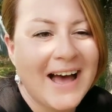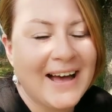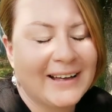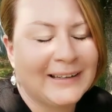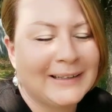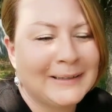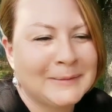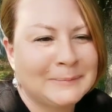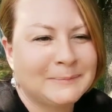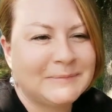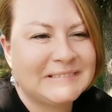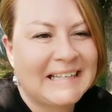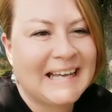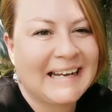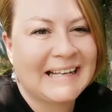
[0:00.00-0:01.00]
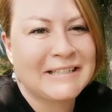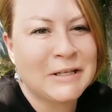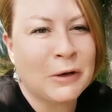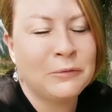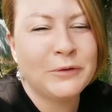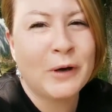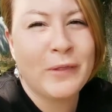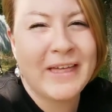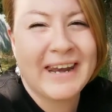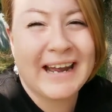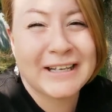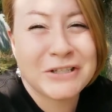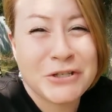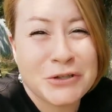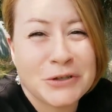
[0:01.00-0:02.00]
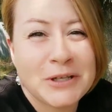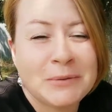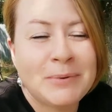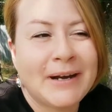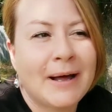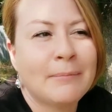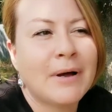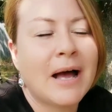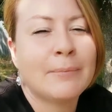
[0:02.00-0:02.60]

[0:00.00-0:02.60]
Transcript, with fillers: um, and I don't know that I should, but I'm,